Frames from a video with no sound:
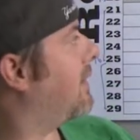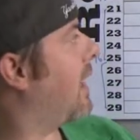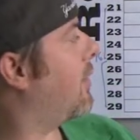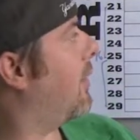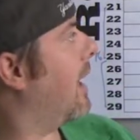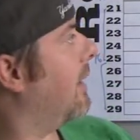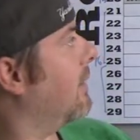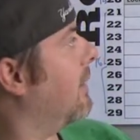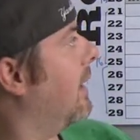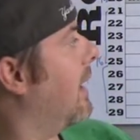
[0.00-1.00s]
got going on
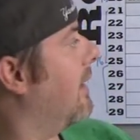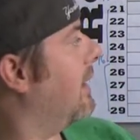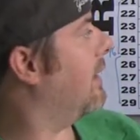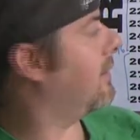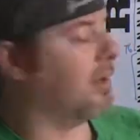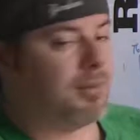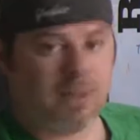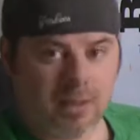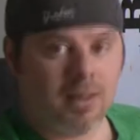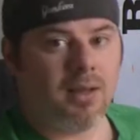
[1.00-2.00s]
here, and I think he's going to
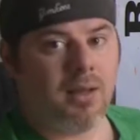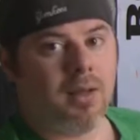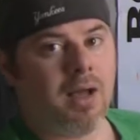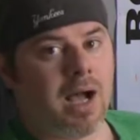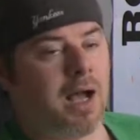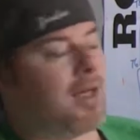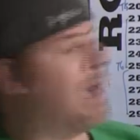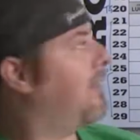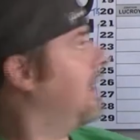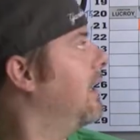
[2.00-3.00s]
be.
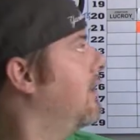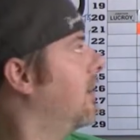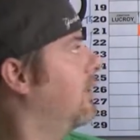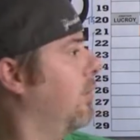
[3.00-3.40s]
I think he's going to